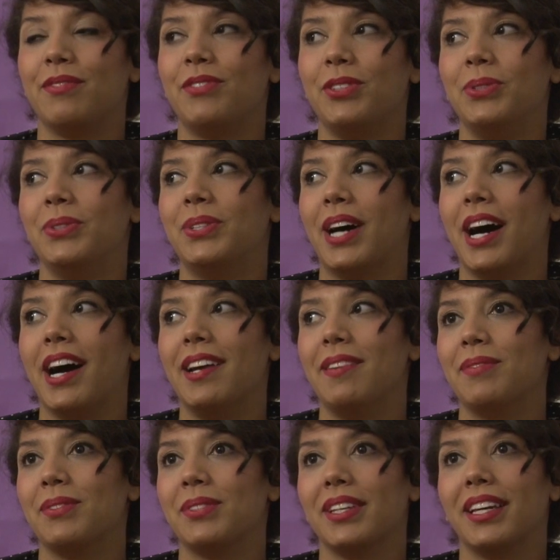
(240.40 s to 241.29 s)
a few
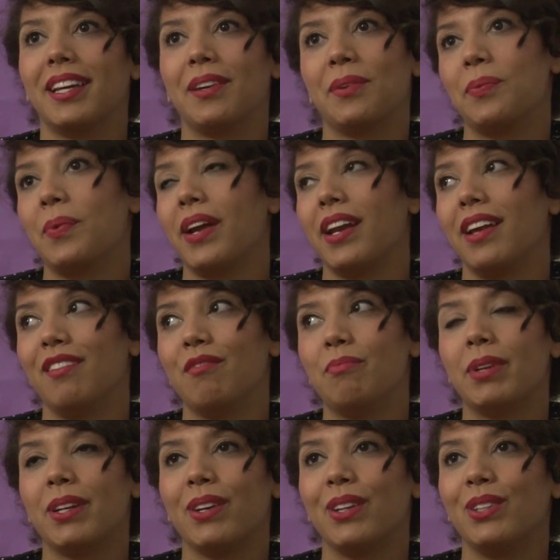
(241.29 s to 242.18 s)
times, like when
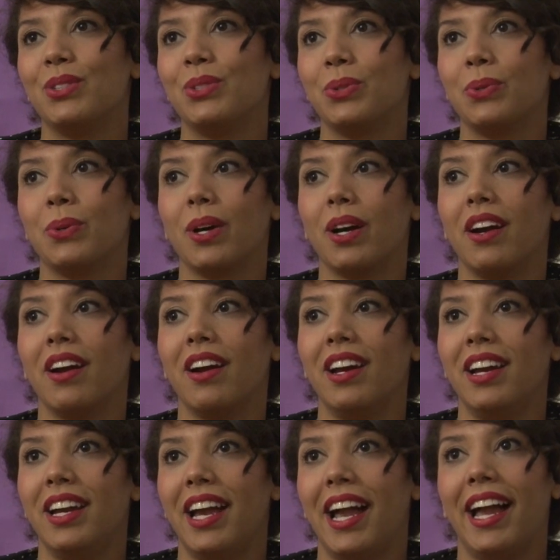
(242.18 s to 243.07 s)
I've been on tour
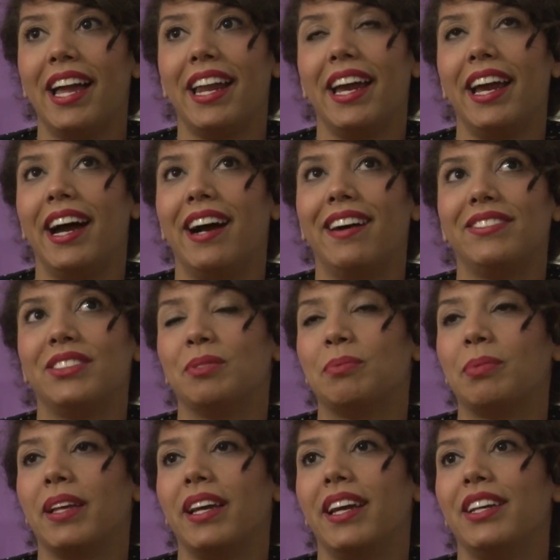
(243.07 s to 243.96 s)
and I have to
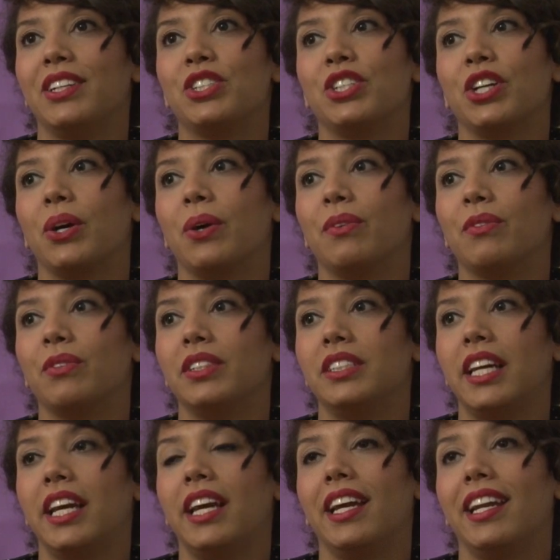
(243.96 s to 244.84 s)
play a show every
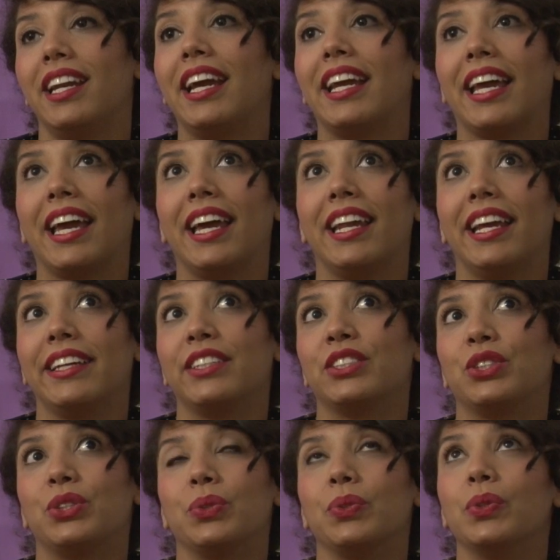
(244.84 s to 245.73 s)
day and I get
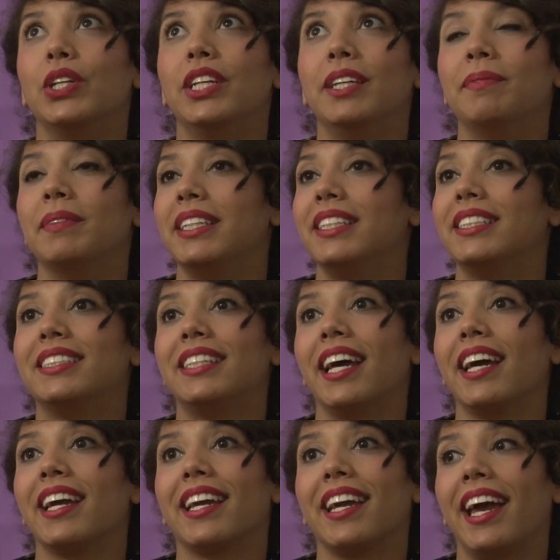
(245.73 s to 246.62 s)
extremely
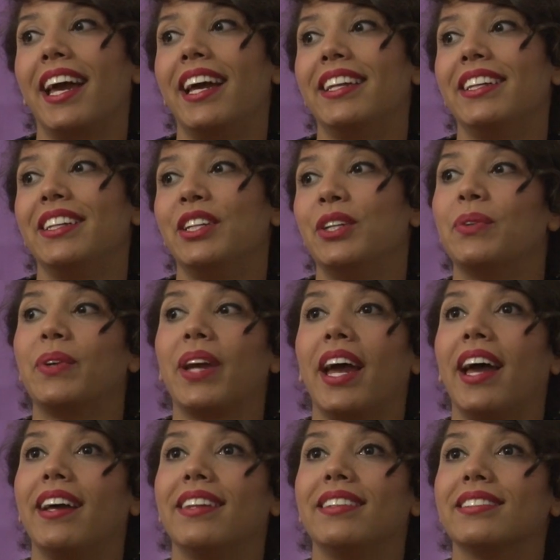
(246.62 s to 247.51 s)
sick and you
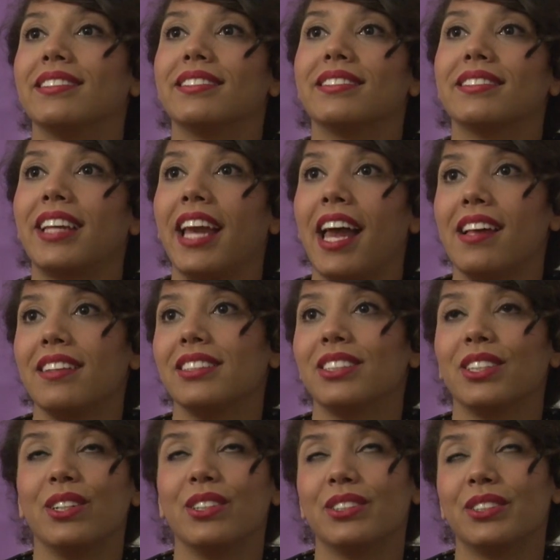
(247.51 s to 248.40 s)
can't
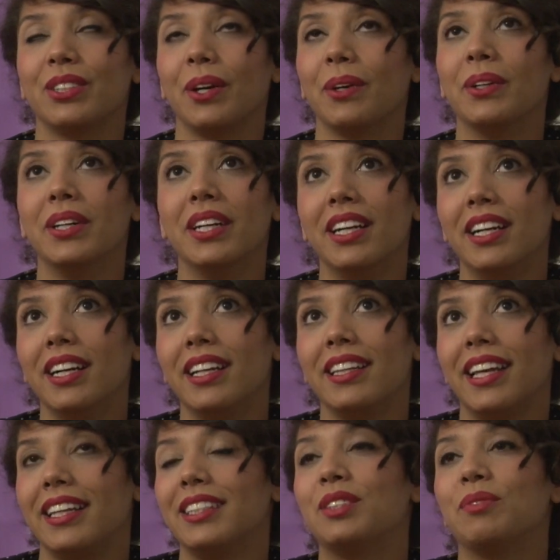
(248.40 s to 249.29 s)
cancel. So
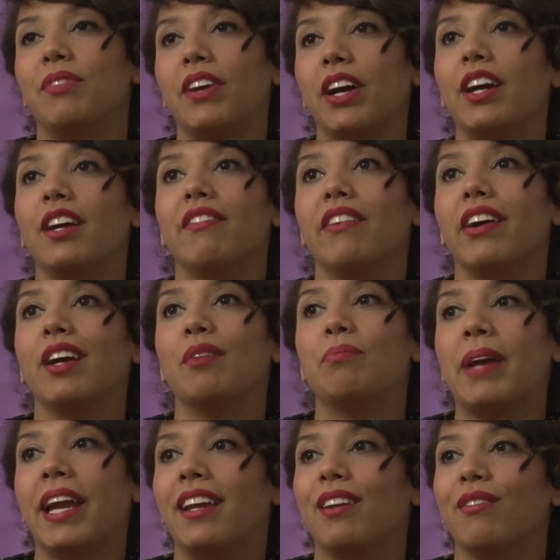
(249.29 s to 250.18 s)
that's very, very
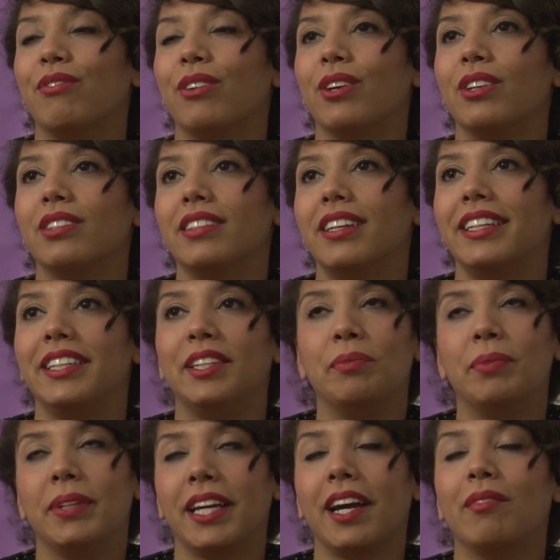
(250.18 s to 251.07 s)
painful, and
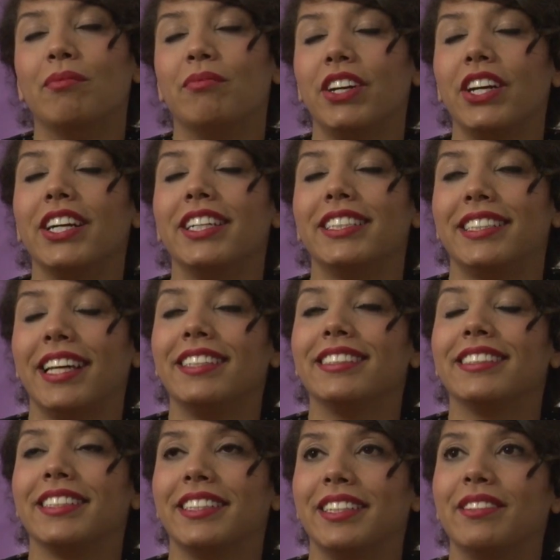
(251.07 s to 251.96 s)
you become very
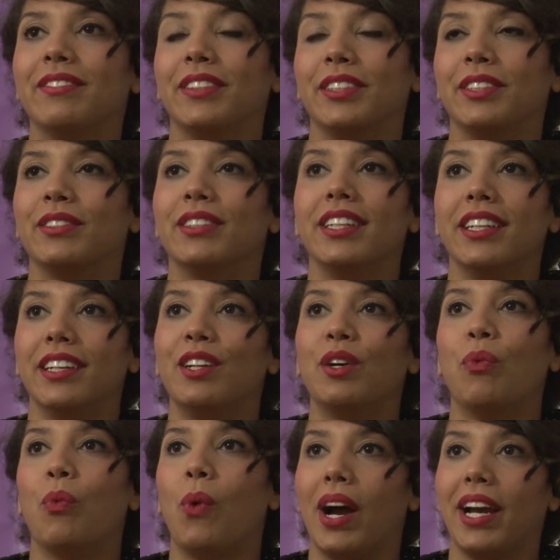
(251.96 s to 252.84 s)
sensitive and
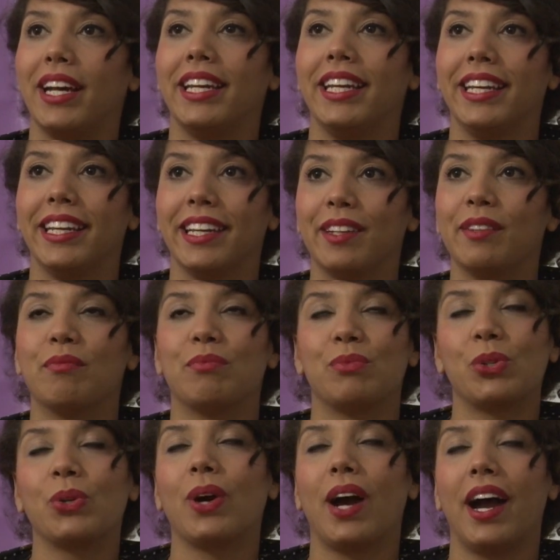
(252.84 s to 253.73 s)
whiny
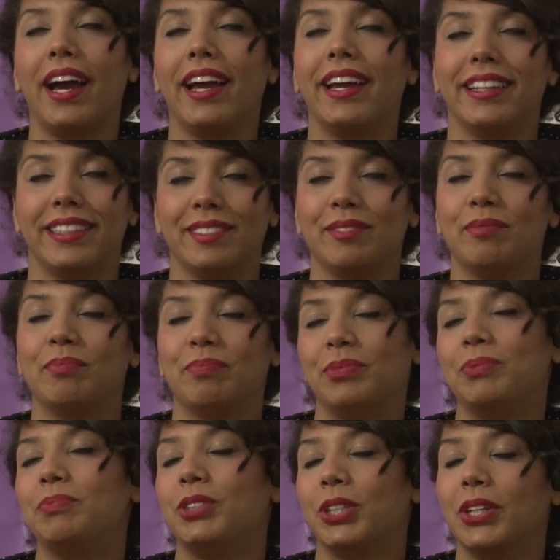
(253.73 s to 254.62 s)
and cry and
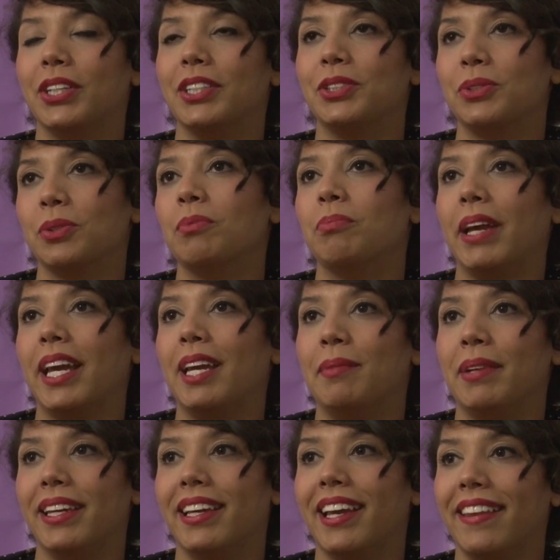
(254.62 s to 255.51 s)
turn into a
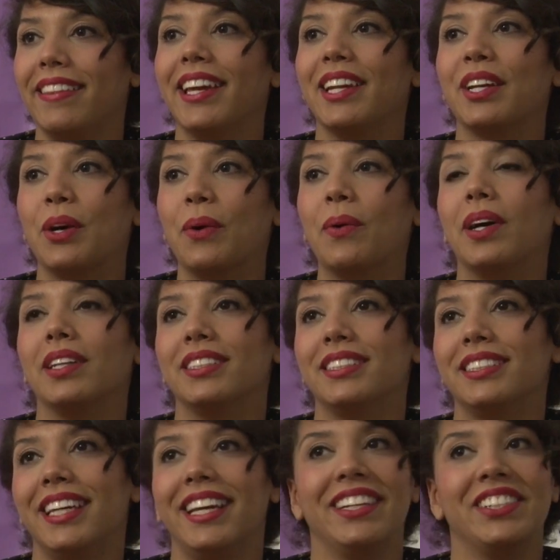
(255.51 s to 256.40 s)
baby and then go on
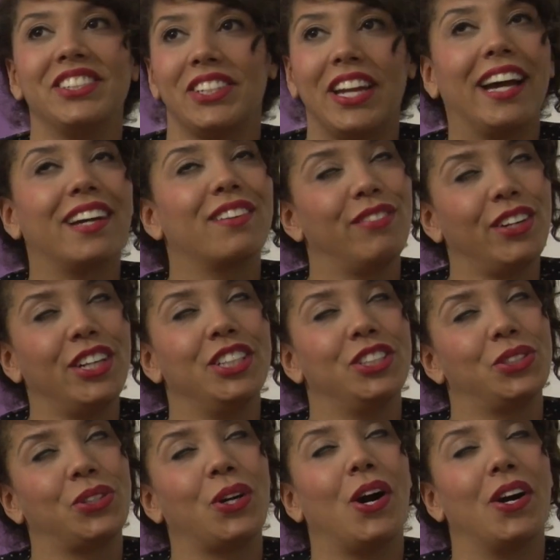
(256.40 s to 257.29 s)
stage and act very
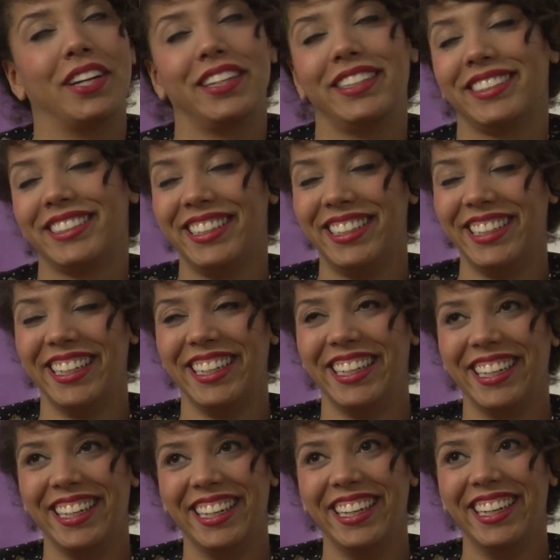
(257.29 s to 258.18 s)
strong and
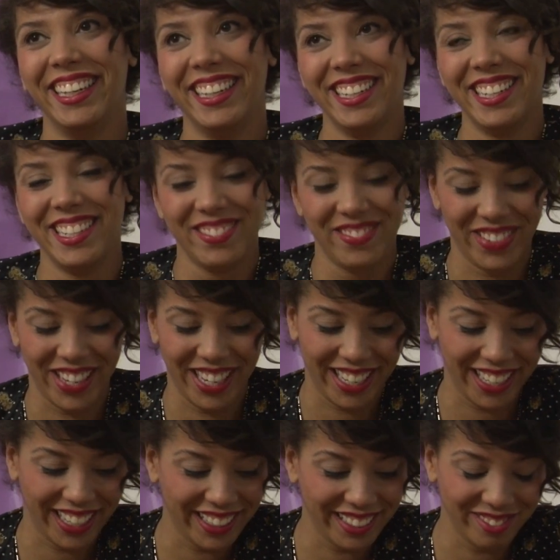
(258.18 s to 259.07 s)

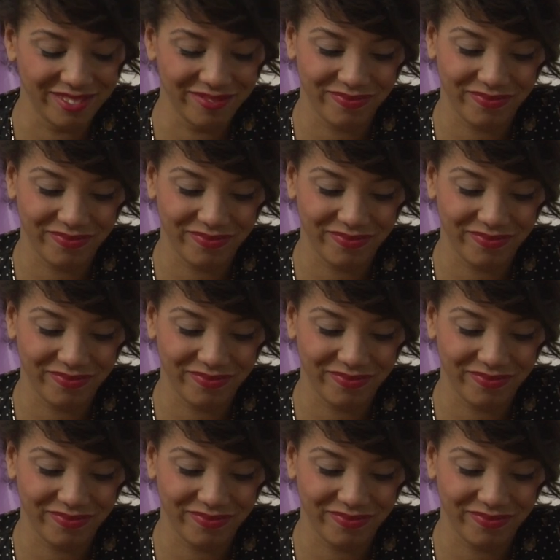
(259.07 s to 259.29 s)
fake it.